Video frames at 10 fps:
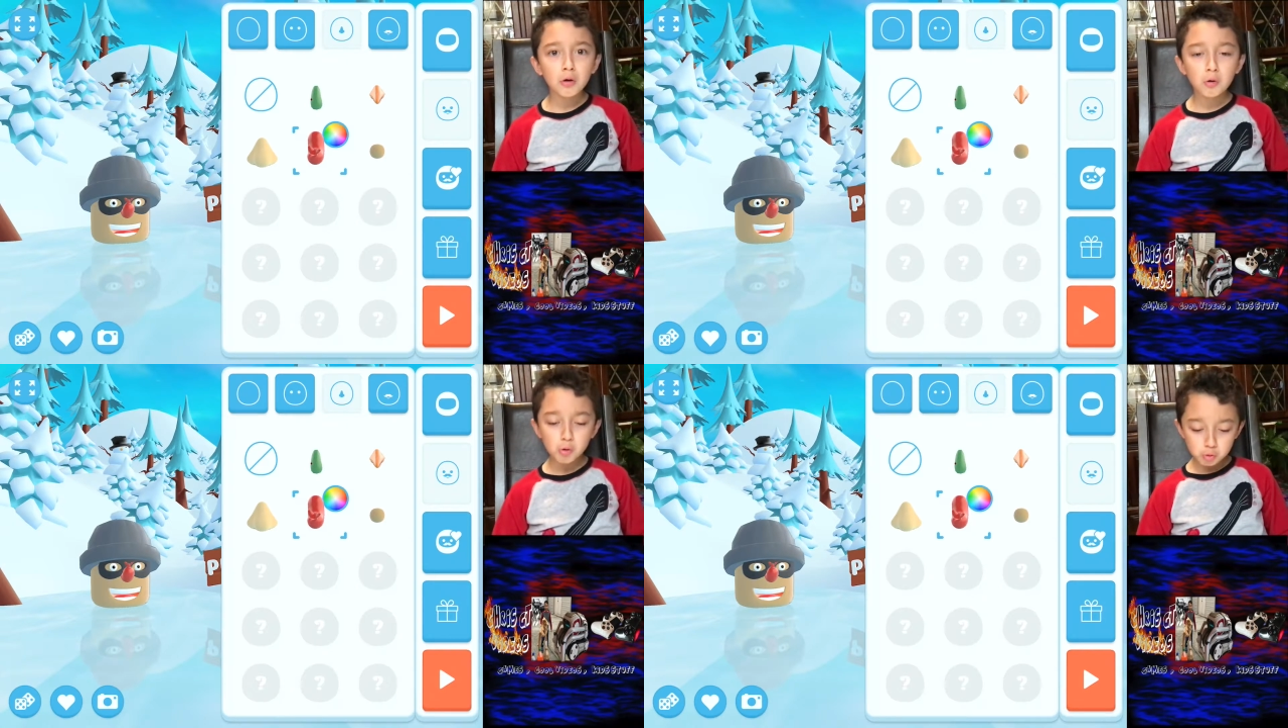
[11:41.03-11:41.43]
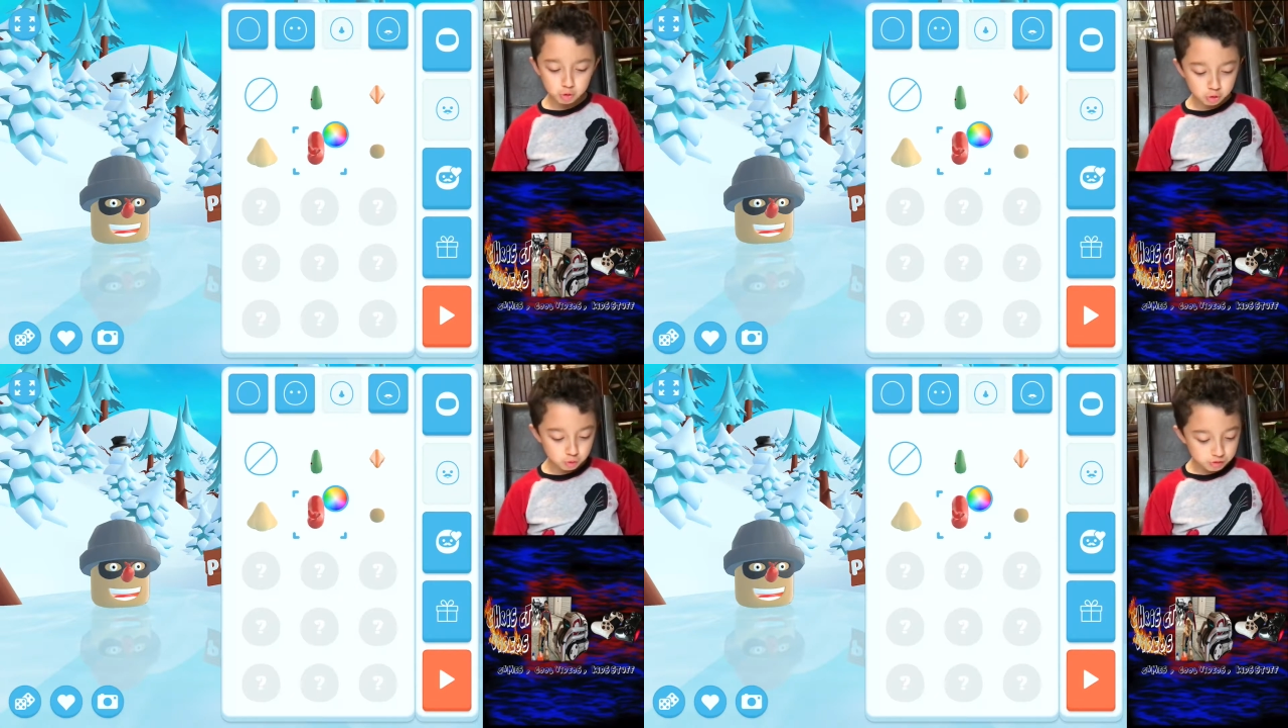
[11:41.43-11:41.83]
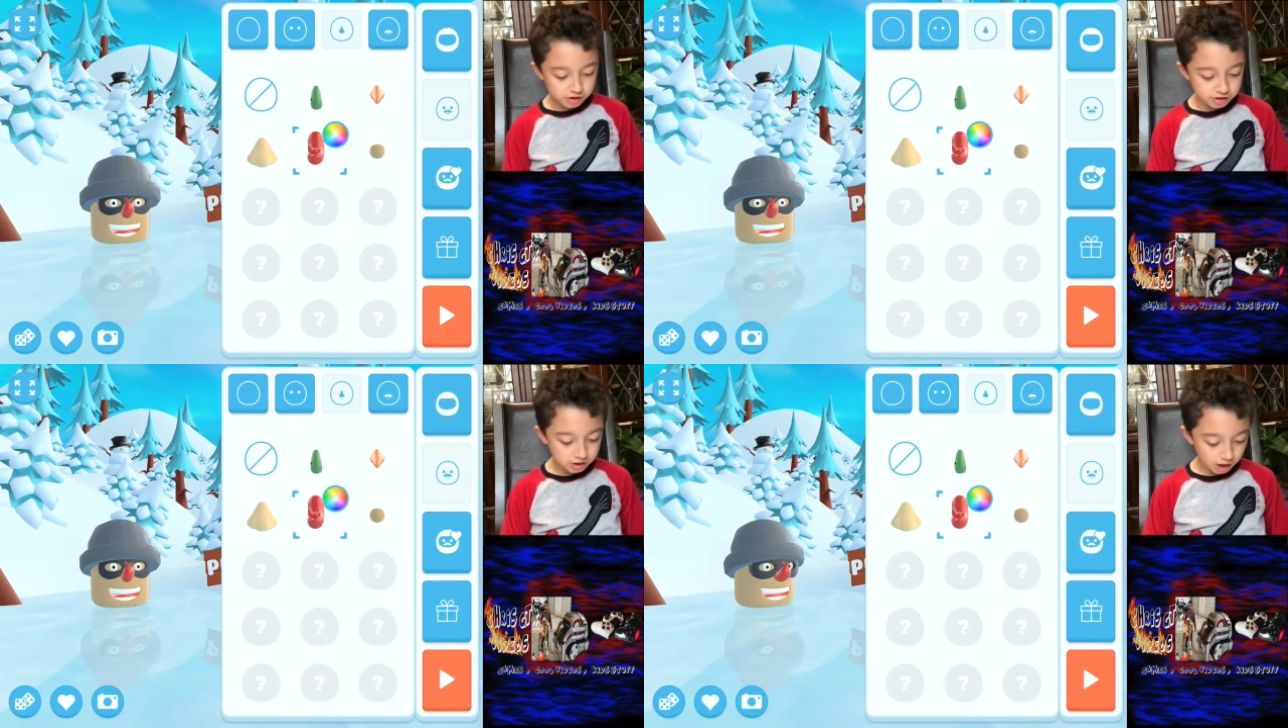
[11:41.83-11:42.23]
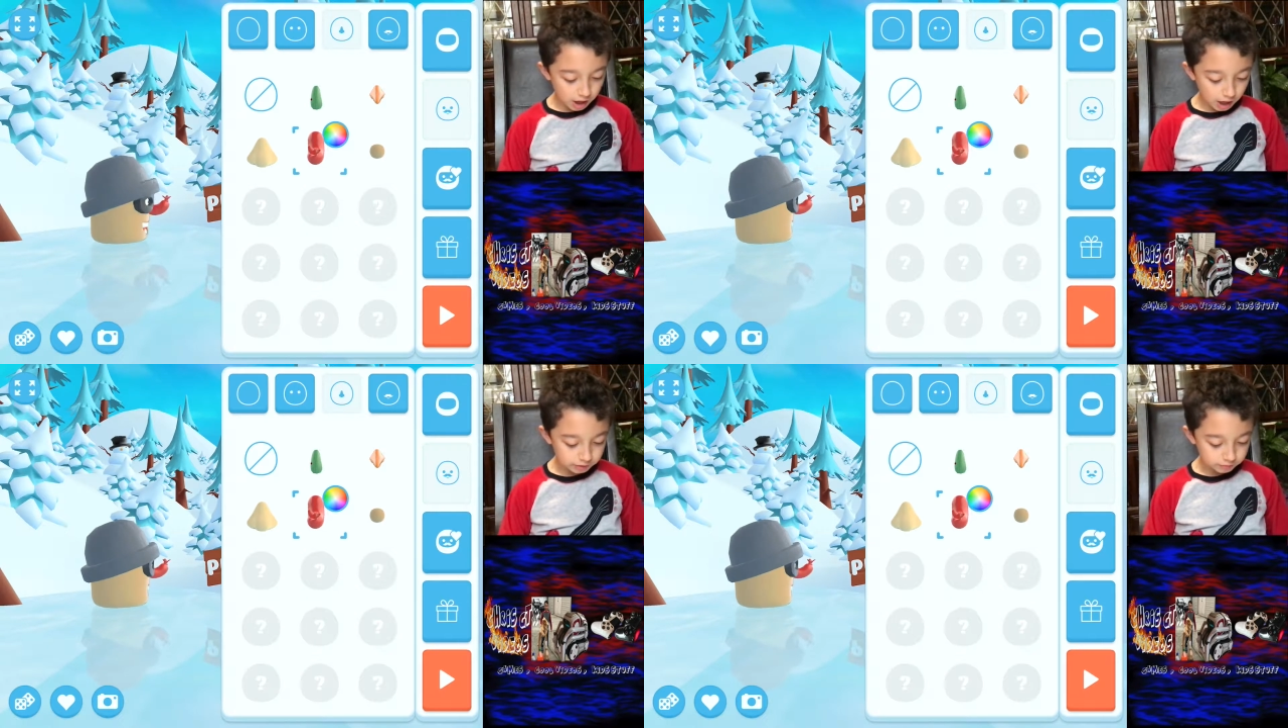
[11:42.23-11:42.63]
Who uses a
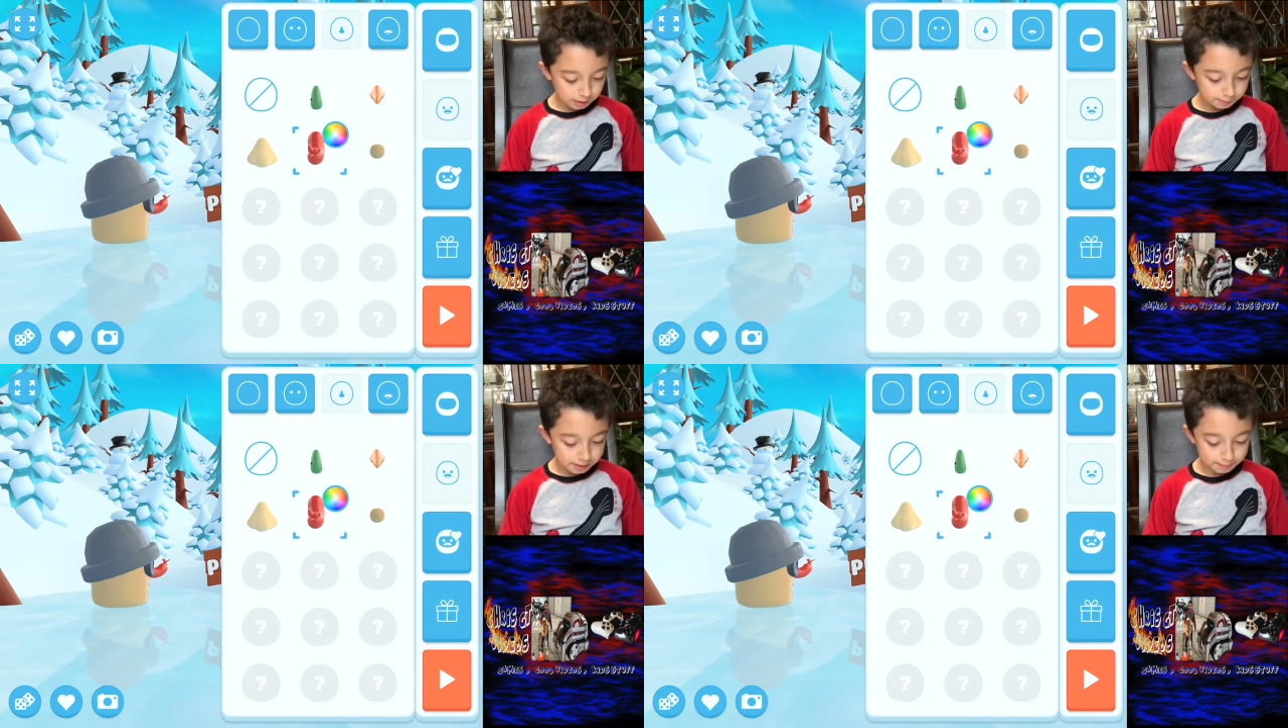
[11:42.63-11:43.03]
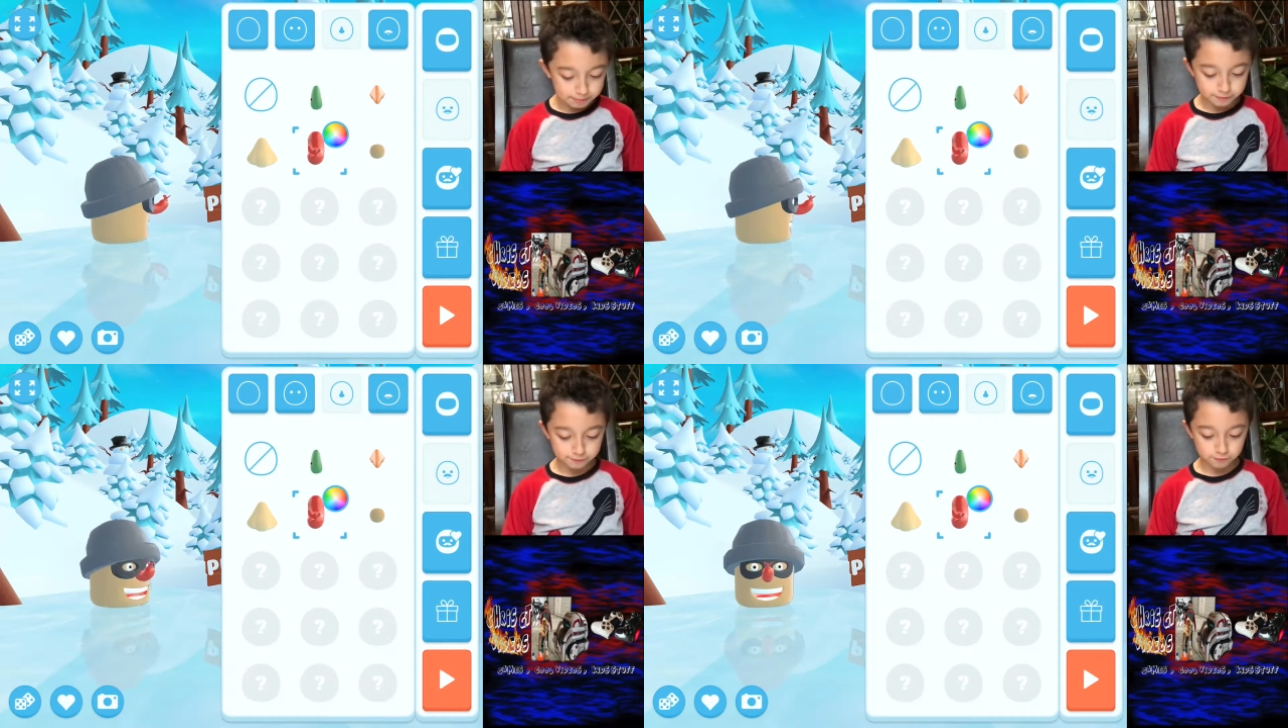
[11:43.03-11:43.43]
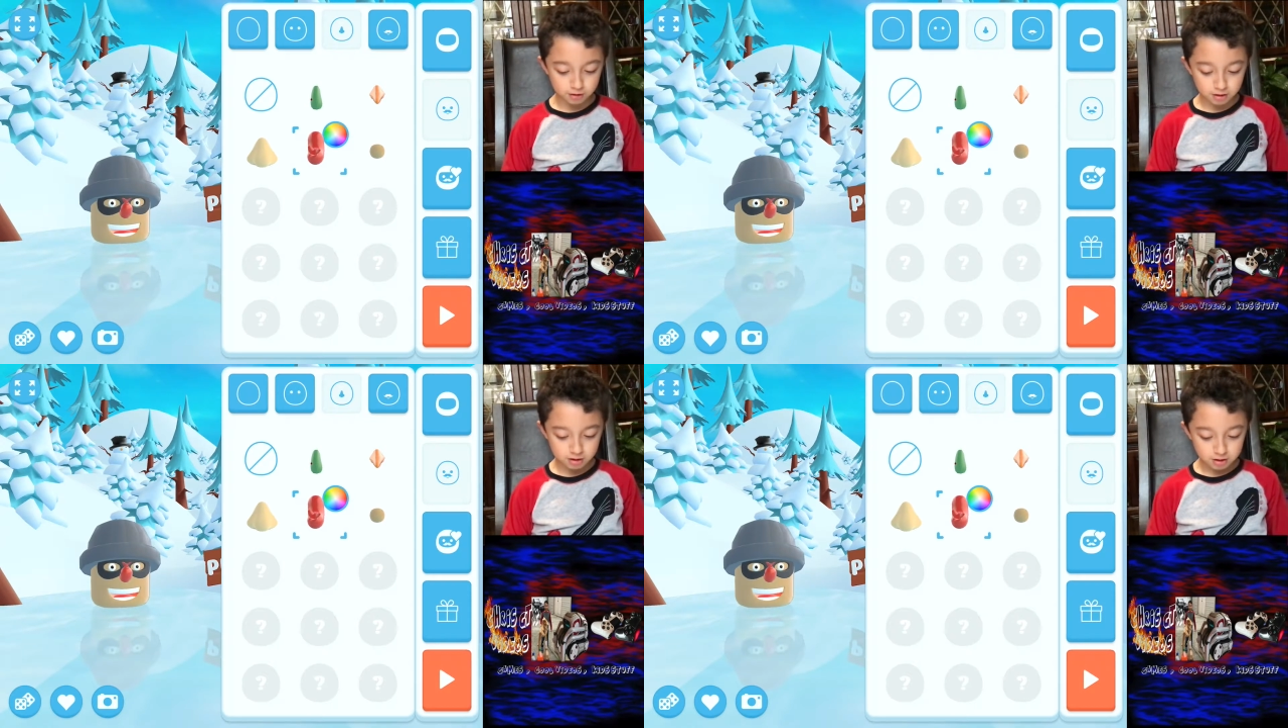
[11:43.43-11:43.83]
hot red pepper for?